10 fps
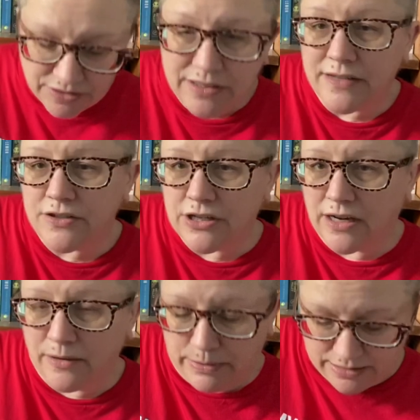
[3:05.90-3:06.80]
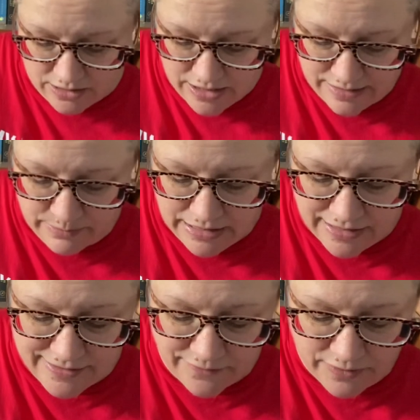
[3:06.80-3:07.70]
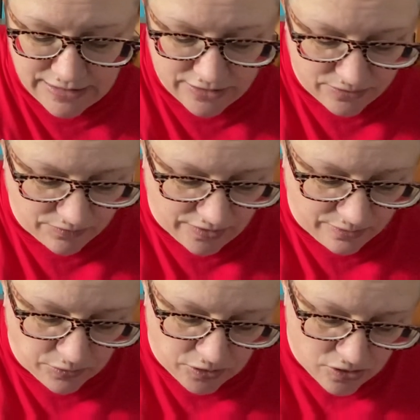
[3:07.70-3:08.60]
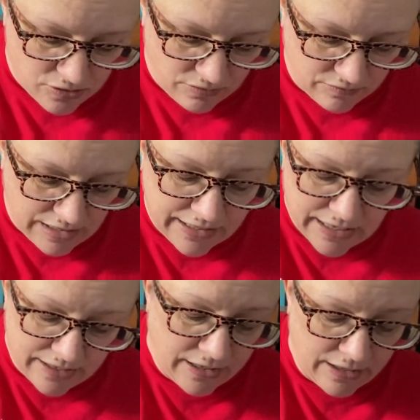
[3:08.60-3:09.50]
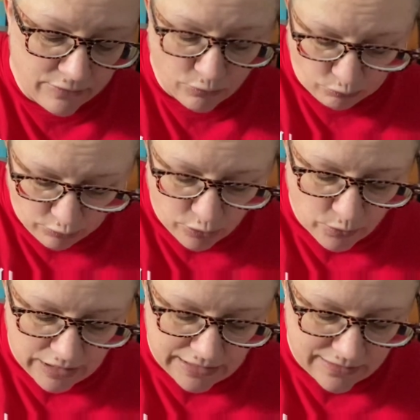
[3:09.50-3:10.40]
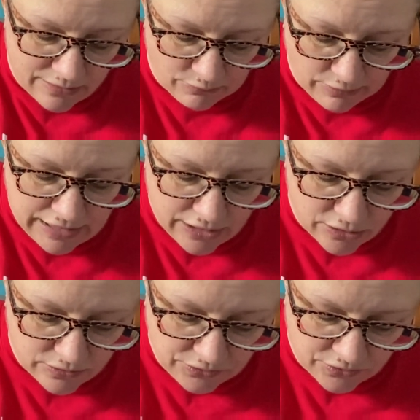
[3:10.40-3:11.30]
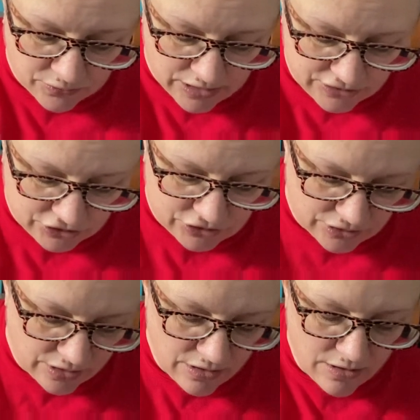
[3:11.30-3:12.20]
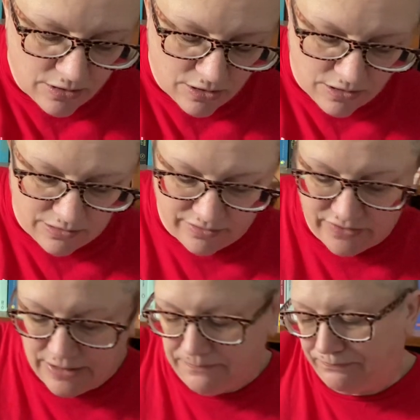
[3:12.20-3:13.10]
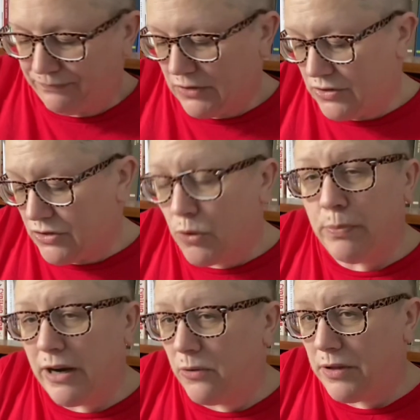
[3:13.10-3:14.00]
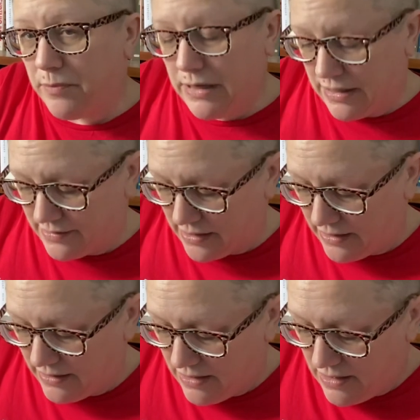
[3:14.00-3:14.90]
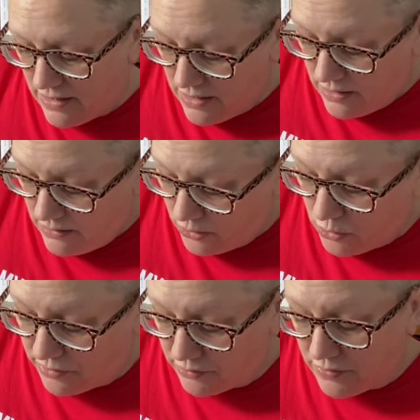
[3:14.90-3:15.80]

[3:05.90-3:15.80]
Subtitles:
the dust jacket back on because if I don't, they will all get ruined, wrinkled, crushed, all of it. So bear with me as I go through